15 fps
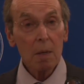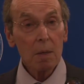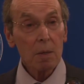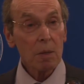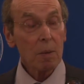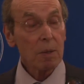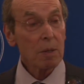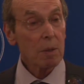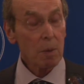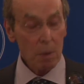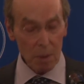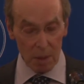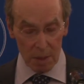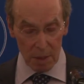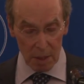So as
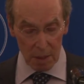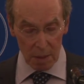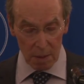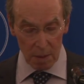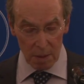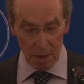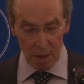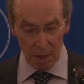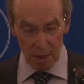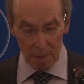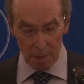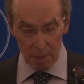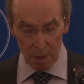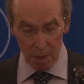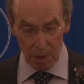cruel as it
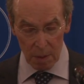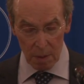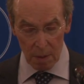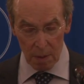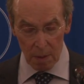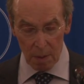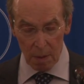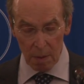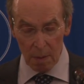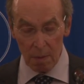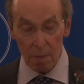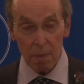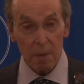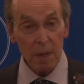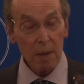seems,
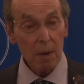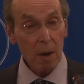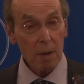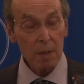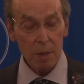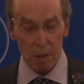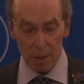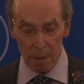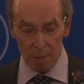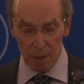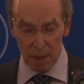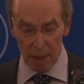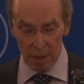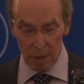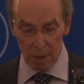there are
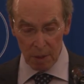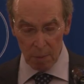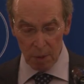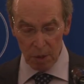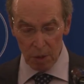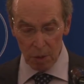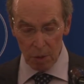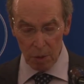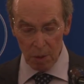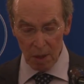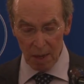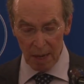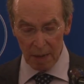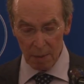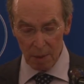circumstances in which
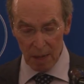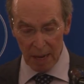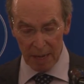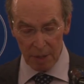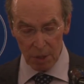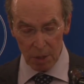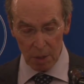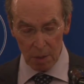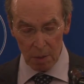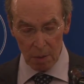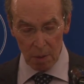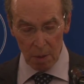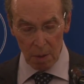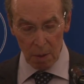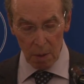unilateral action
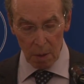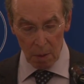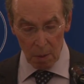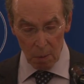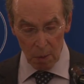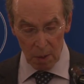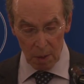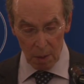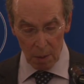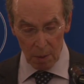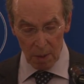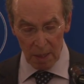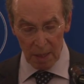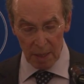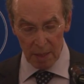will
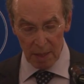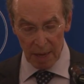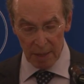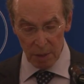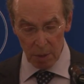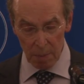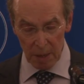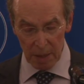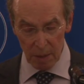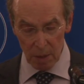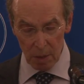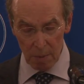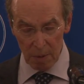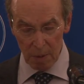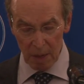only exacerbate the
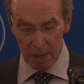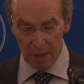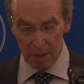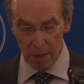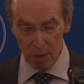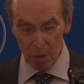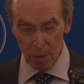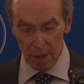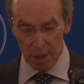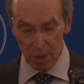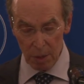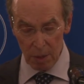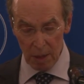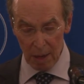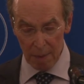human rights
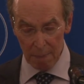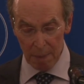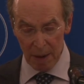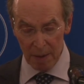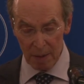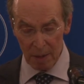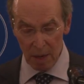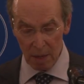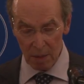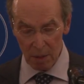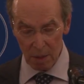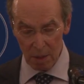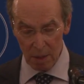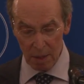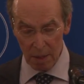situation, and
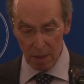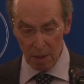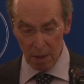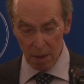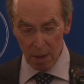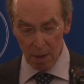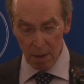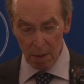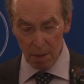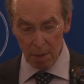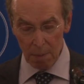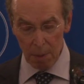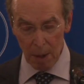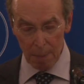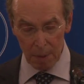paradoxically, the
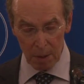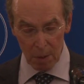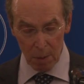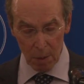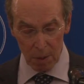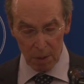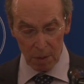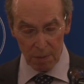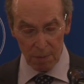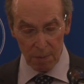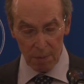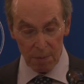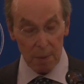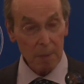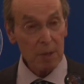proper course
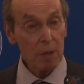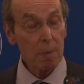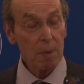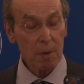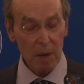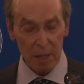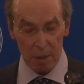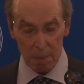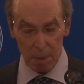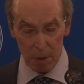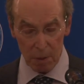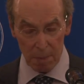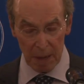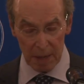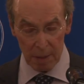from a human rights
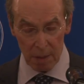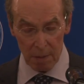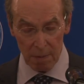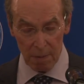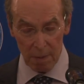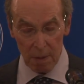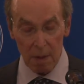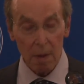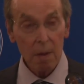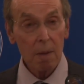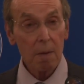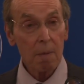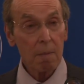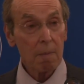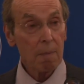perspective
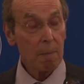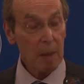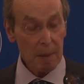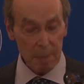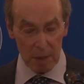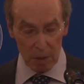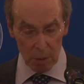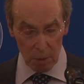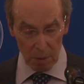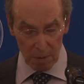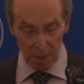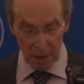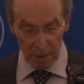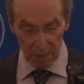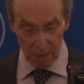may be to
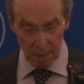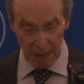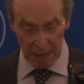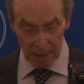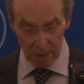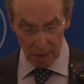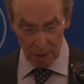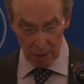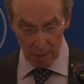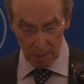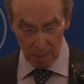refrain from acting.